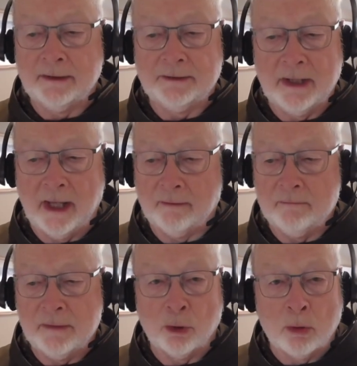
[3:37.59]
yeah,
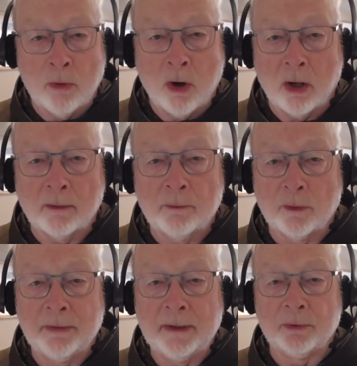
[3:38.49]
Miramar,
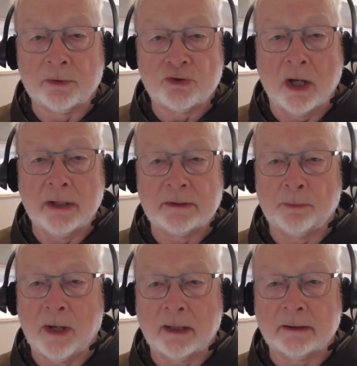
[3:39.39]
where people are trying to
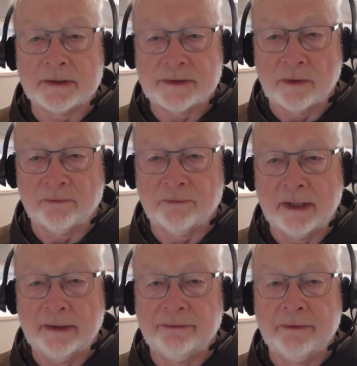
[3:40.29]
practice their
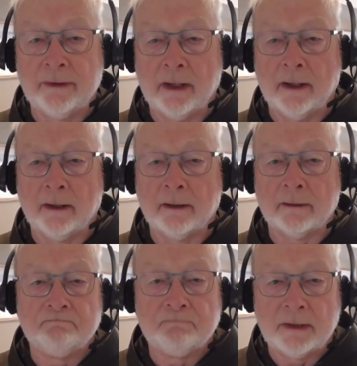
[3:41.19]
faith,
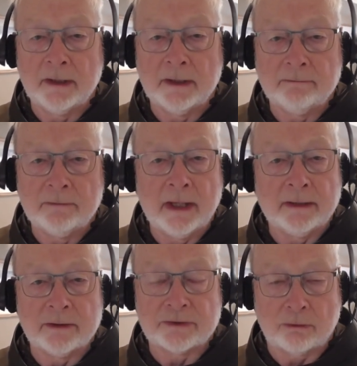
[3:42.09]

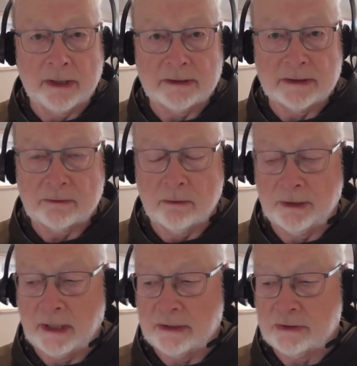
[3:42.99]
and there's great
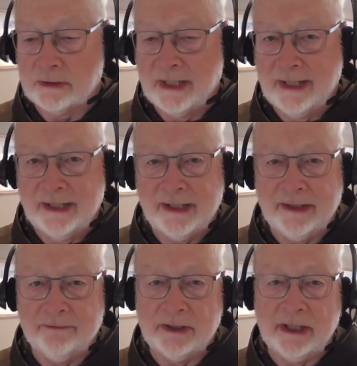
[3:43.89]
discrimination.
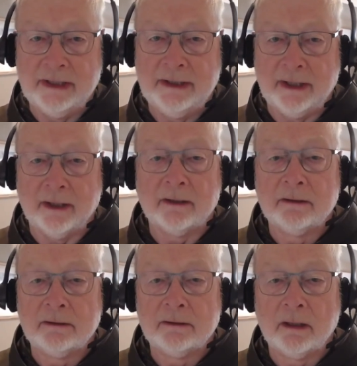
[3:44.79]
Even India,
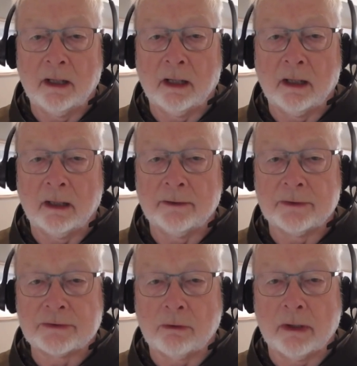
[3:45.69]

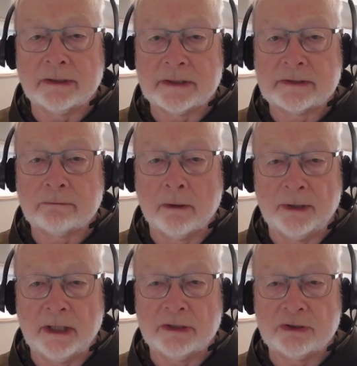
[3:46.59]
there's great
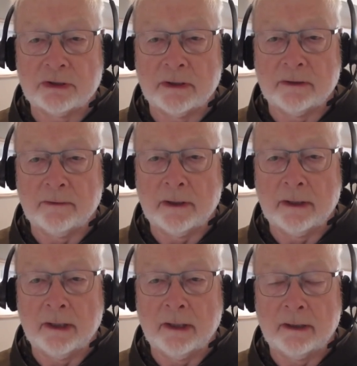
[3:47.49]
discrimination in
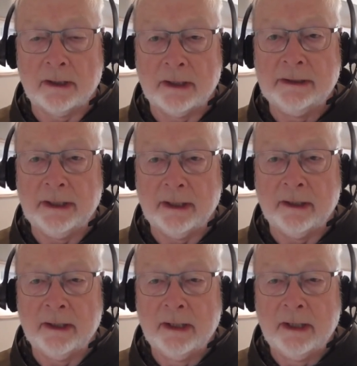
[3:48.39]

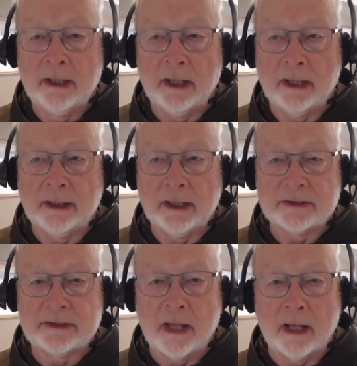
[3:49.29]
India
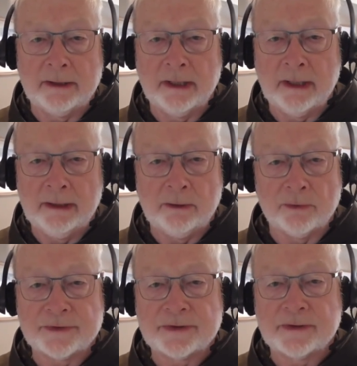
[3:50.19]
against
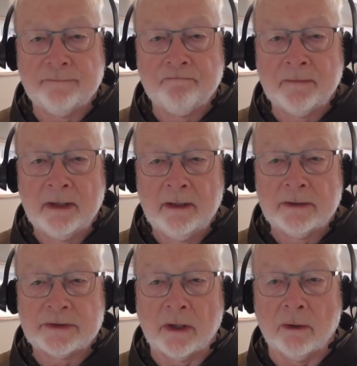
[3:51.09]
non-Hindus.
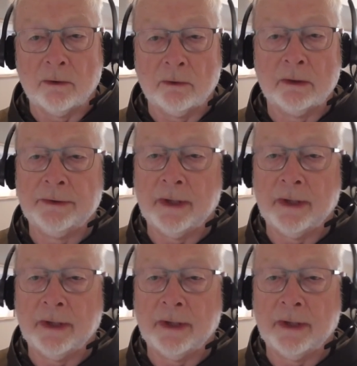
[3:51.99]
So